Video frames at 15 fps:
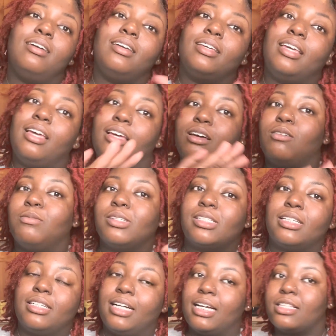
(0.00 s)
yeah, once
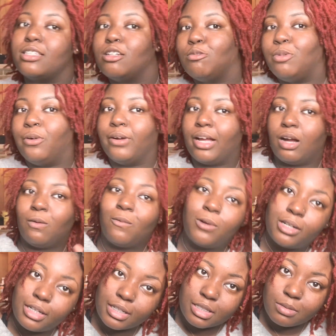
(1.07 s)
it got to the point I
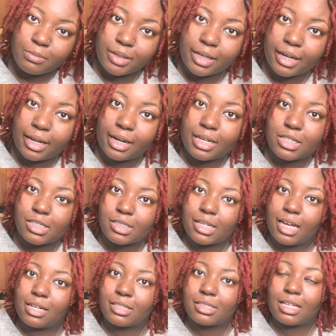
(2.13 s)
wanted it to be at, I just
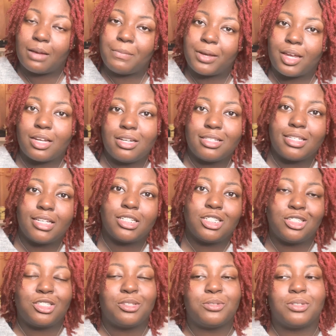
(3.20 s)
kind of stopped paying
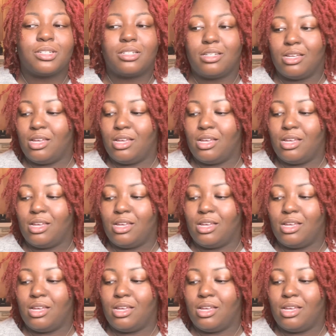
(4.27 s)
attention to it.